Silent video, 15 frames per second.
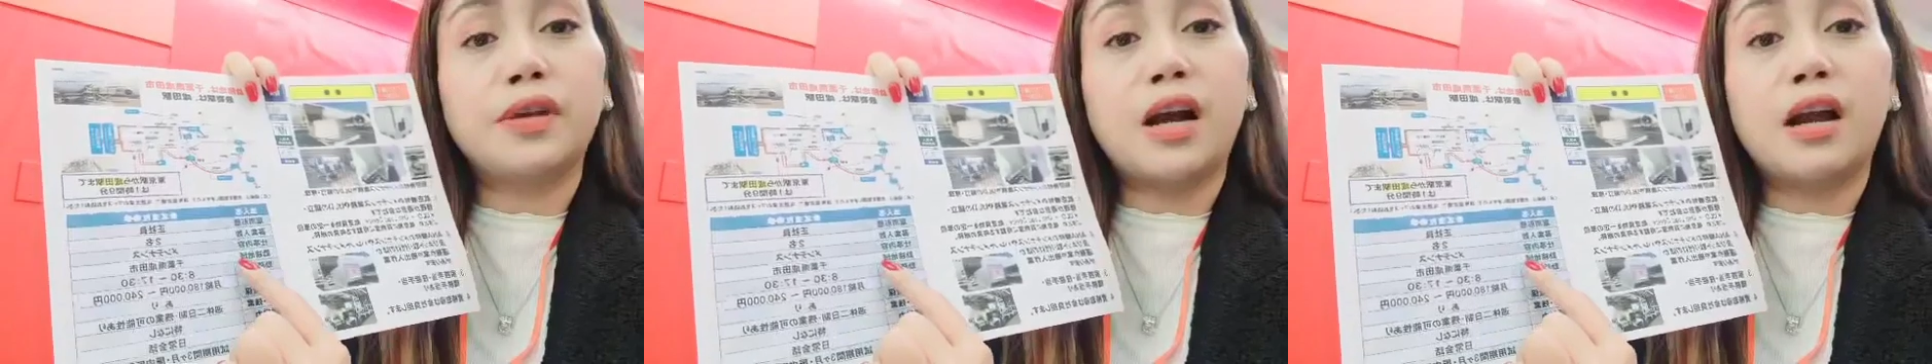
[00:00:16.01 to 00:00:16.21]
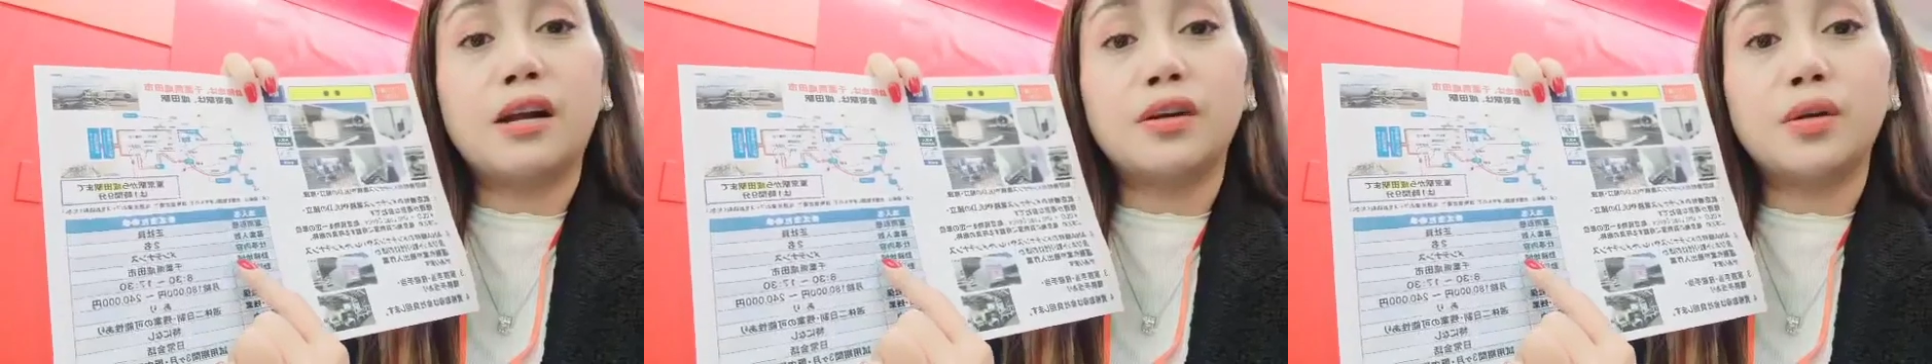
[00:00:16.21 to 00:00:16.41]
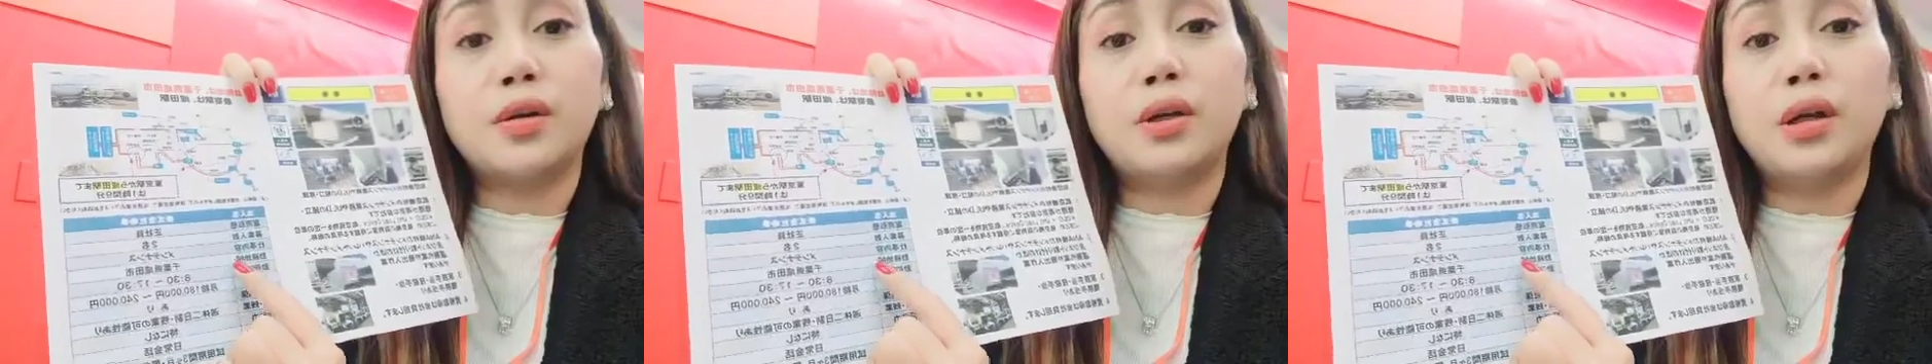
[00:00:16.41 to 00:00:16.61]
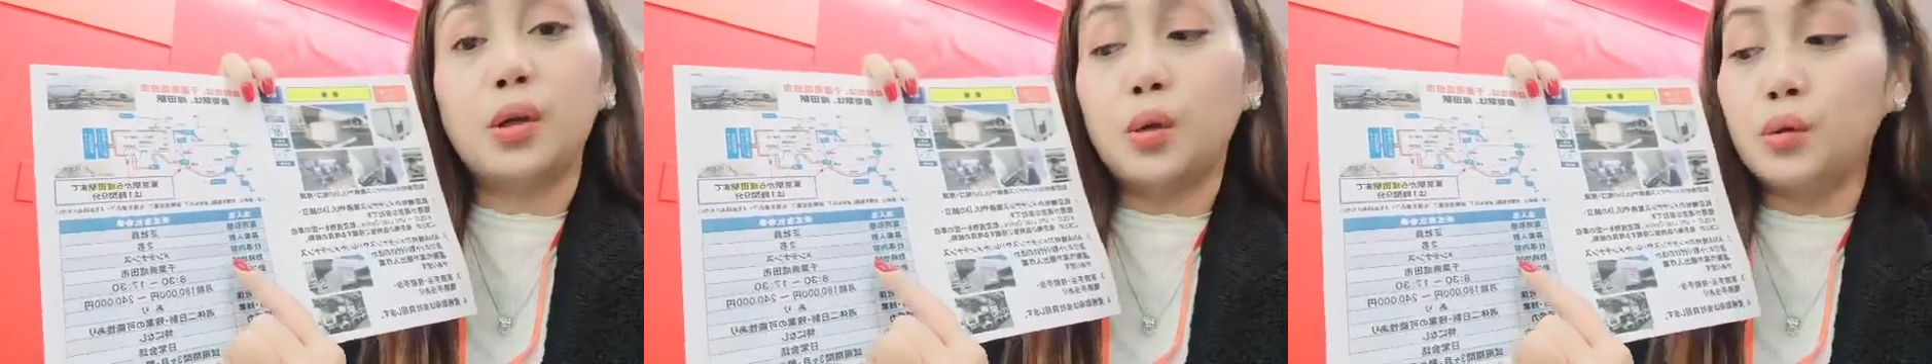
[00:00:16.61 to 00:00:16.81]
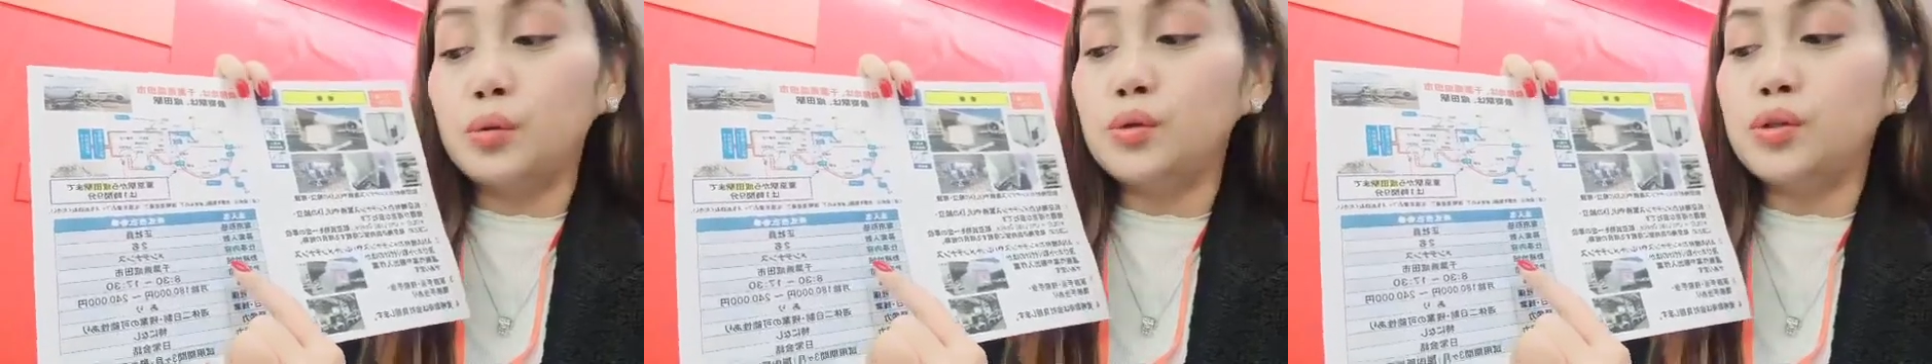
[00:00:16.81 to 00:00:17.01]
cargo
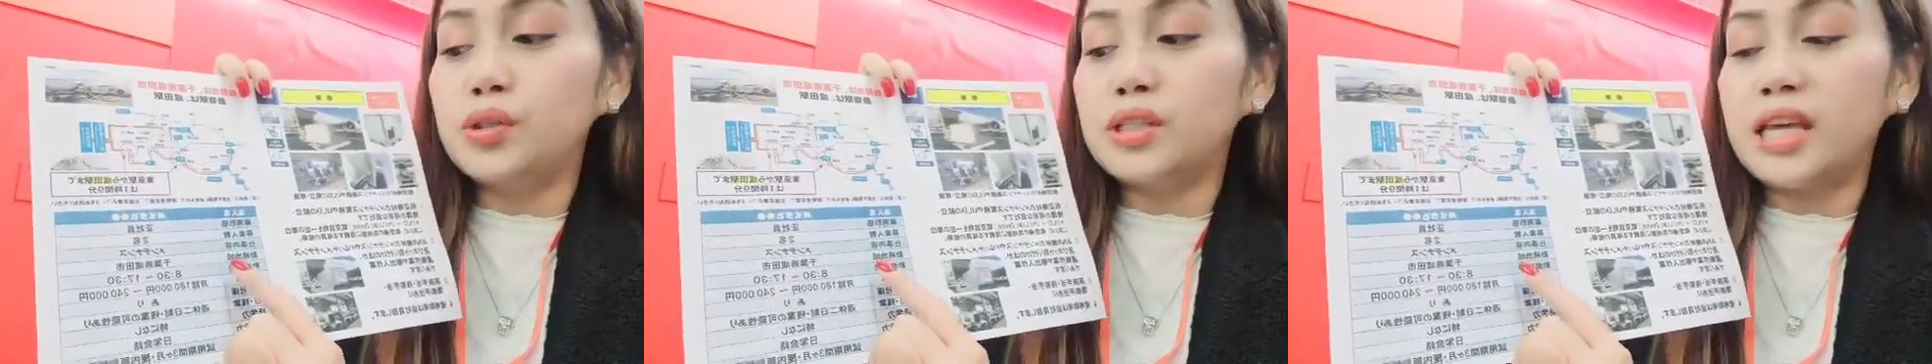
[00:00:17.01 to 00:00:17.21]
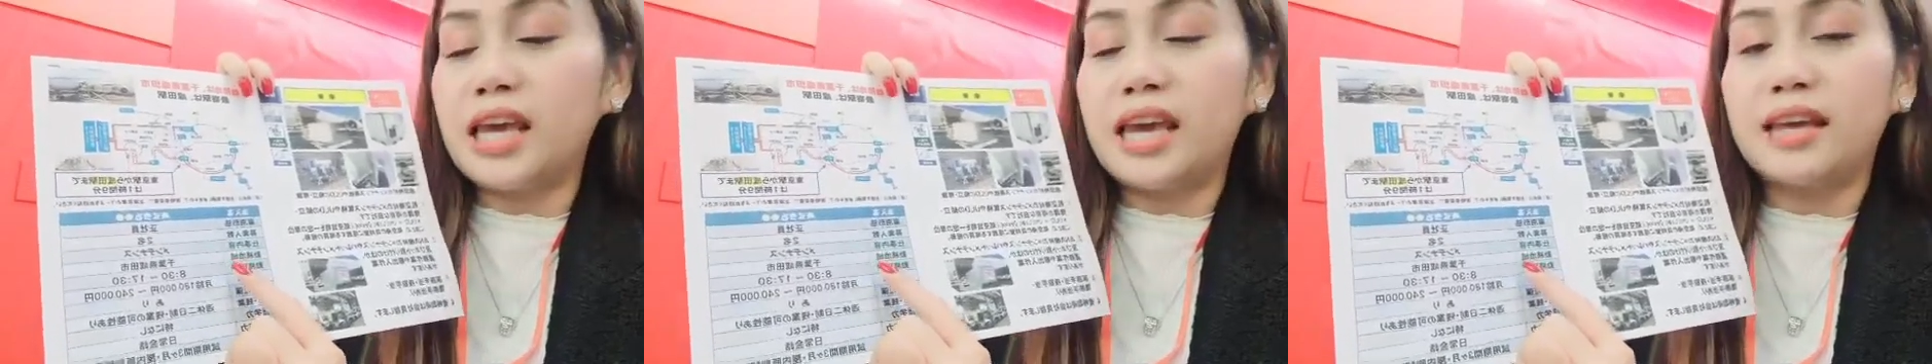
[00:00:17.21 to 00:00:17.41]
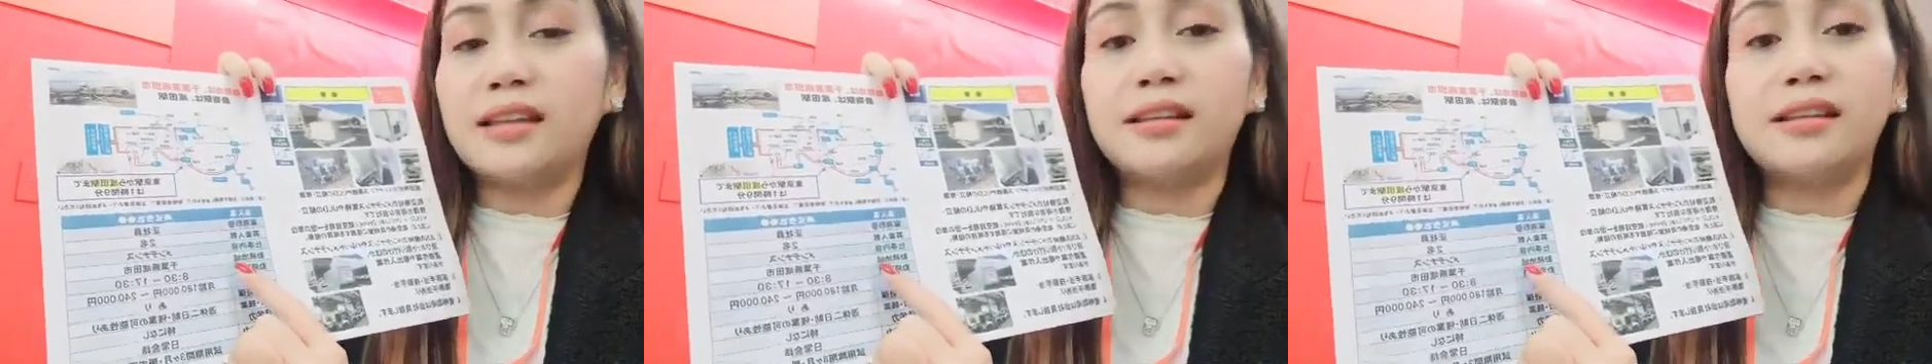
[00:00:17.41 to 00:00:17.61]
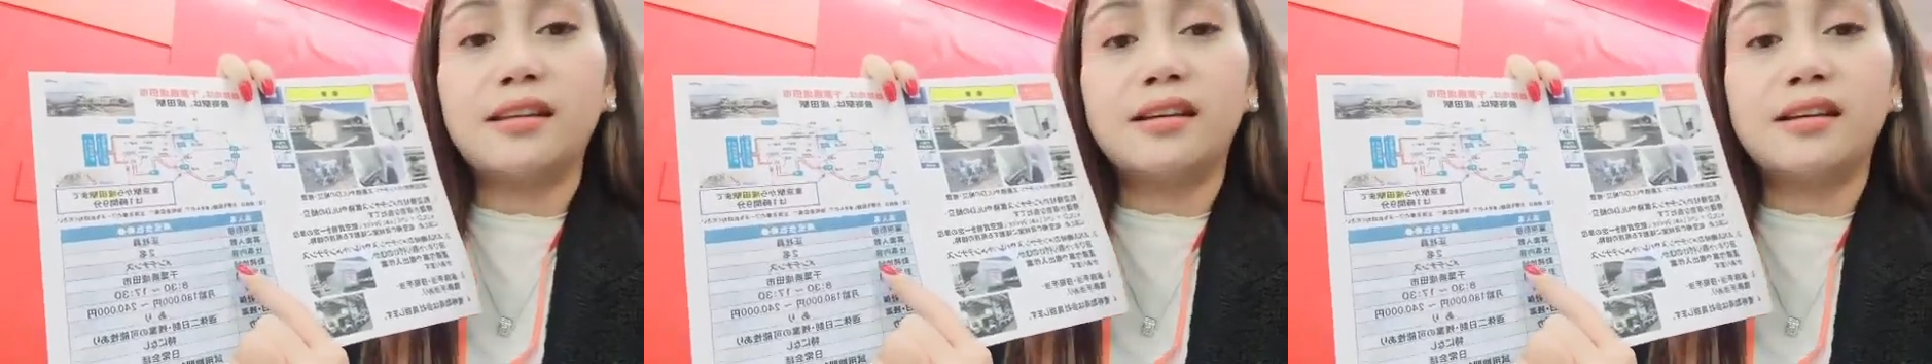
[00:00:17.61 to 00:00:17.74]
loads and